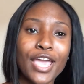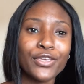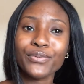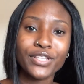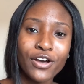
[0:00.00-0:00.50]

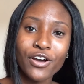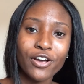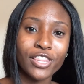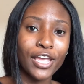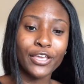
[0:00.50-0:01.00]
drag you
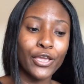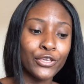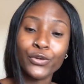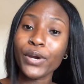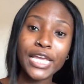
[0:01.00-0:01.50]
along like
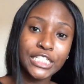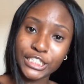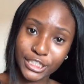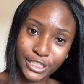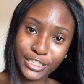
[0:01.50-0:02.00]
you ain't,
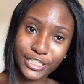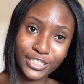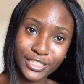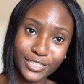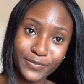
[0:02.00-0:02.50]

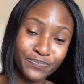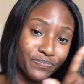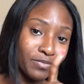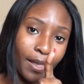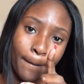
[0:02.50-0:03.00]

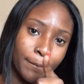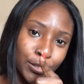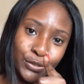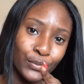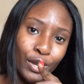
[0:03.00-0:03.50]

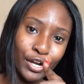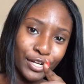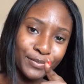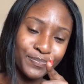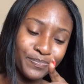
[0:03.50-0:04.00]
but you
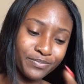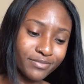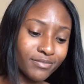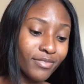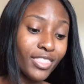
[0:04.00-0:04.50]
are.
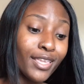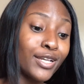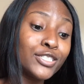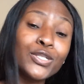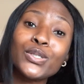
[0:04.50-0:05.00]

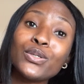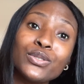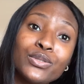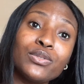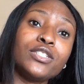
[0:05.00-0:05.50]
So
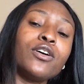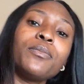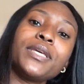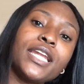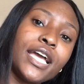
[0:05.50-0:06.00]
don't do it.
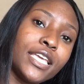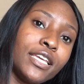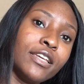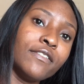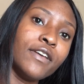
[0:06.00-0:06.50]
Don't be
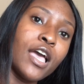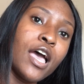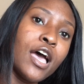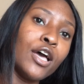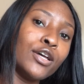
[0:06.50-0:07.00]
naive.
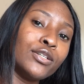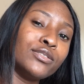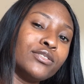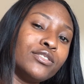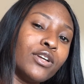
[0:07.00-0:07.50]

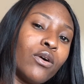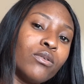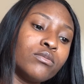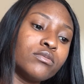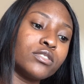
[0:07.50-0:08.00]

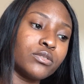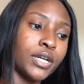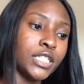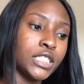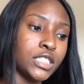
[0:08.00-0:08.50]
Don't
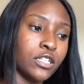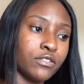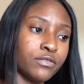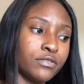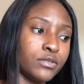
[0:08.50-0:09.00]
surround
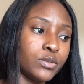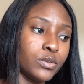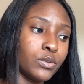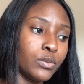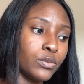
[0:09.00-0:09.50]
yourself
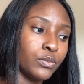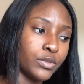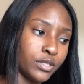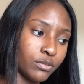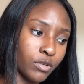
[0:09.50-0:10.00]

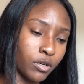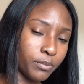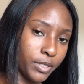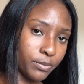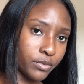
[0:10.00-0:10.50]
with the
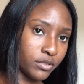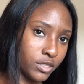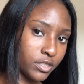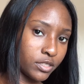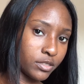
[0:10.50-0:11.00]
wrong people
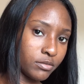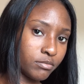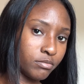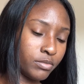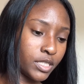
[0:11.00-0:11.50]
either,
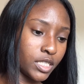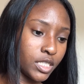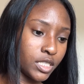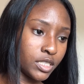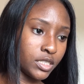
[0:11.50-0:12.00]

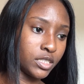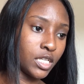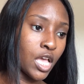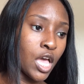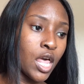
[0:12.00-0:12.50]

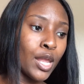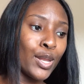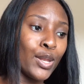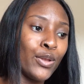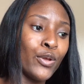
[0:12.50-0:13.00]
because
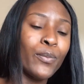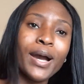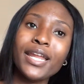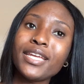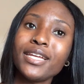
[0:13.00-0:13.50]

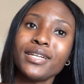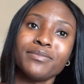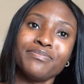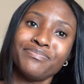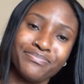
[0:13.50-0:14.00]
nobody,